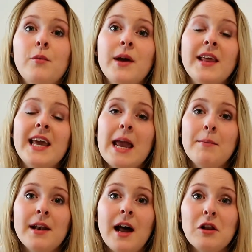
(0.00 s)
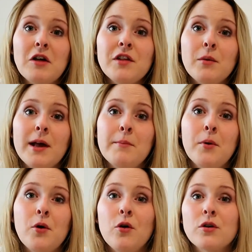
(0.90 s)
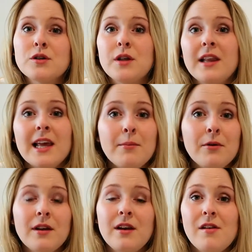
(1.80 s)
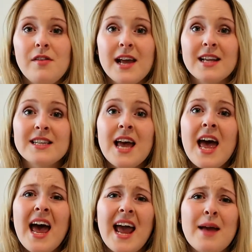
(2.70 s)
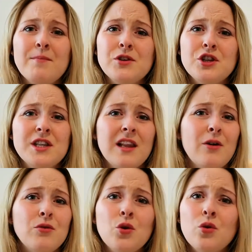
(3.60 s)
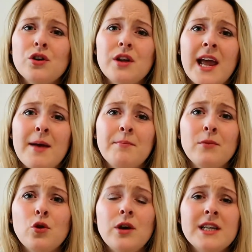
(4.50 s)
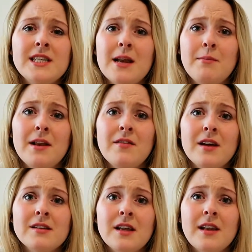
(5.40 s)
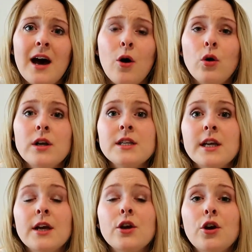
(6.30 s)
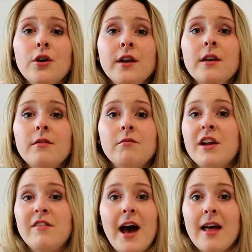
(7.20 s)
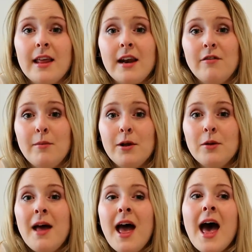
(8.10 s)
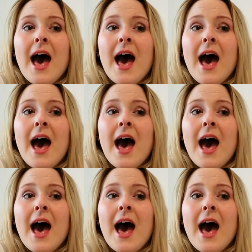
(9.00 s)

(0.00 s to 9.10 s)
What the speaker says: The way they came in a lovely white box, the labelling and things, just a little note Luna sent me and things like that. Honestly couldn't rave highly enough about them.